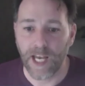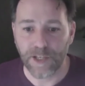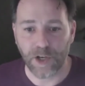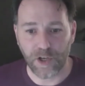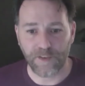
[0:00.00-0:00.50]

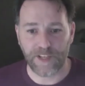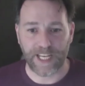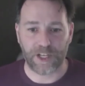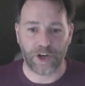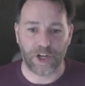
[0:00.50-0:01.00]
So I know I've
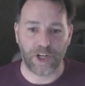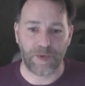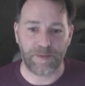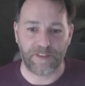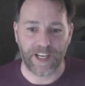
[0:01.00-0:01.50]
kind of gone on a
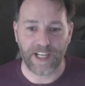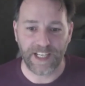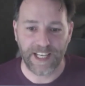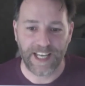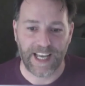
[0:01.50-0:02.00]
wee bit there.
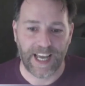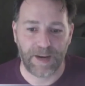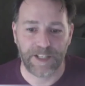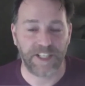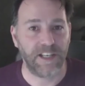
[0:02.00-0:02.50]

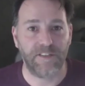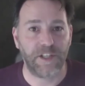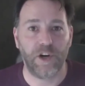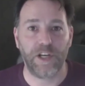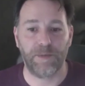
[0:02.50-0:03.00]
I just love
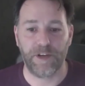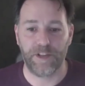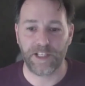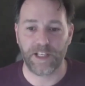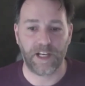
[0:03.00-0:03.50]
talking about
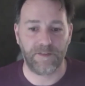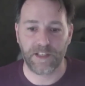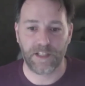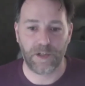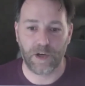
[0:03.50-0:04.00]
this and I love
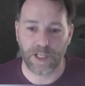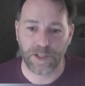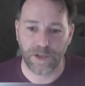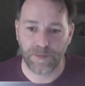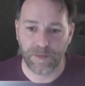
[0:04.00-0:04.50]
talking
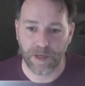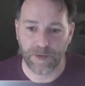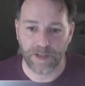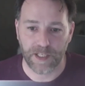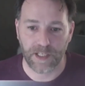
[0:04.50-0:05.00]
to people
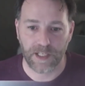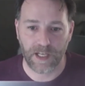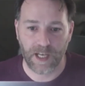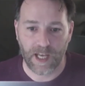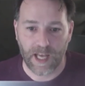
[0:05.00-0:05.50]
about it.
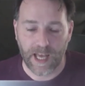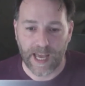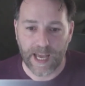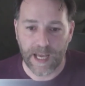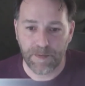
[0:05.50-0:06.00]

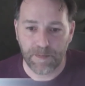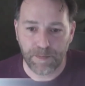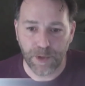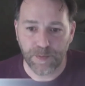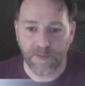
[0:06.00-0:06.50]

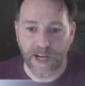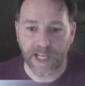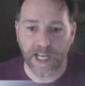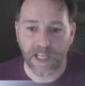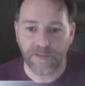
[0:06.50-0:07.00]

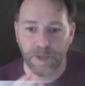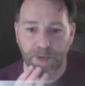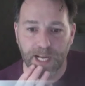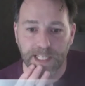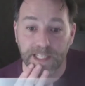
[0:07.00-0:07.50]
Pushpavali, I love to
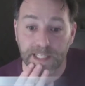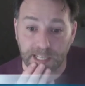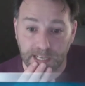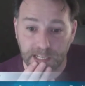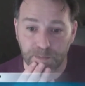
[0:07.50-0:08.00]
practice
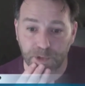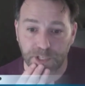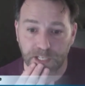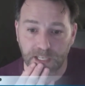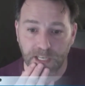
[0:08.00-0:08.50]
singing and
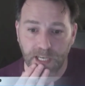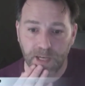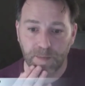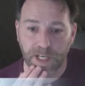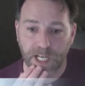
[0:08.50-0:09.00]
music,
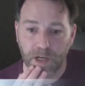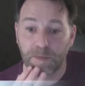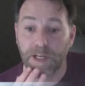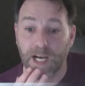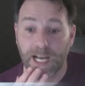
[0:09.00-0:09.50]
but
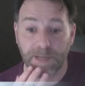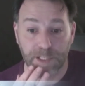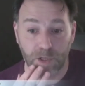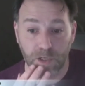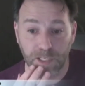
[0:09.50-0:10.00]
now I am
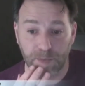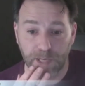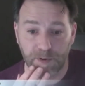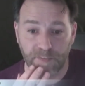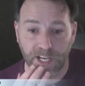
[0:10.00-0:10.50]
a doctor
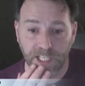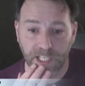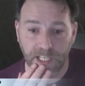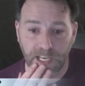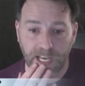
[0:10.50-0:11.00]
by
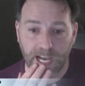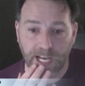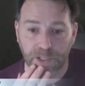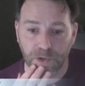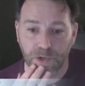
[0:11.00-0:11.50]
profession.
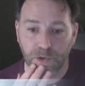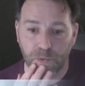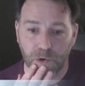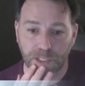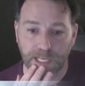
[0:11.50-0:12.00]
I don't
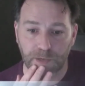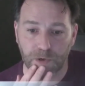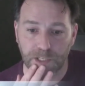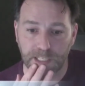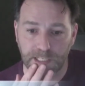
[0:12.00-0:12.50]
know what I
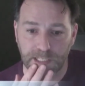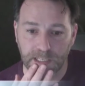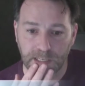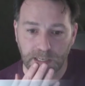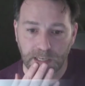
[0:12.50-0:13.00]
wanted.
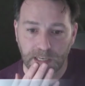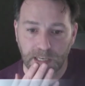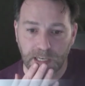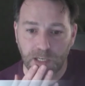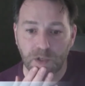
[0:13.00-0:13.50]

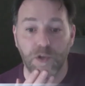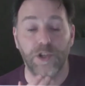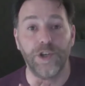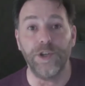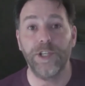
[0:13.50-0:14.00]
So
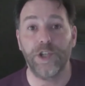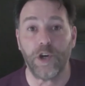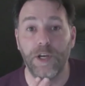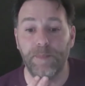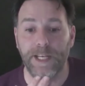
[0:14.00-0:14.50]
do you
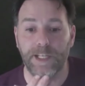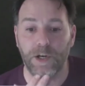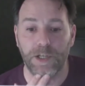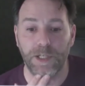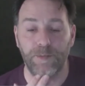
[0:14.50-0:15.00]
enjoy being a
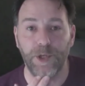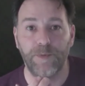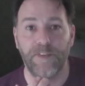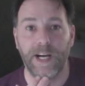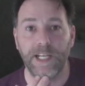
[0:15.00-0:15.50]
doctor,
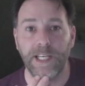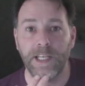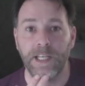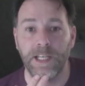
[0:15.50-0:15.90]
Pushpavali?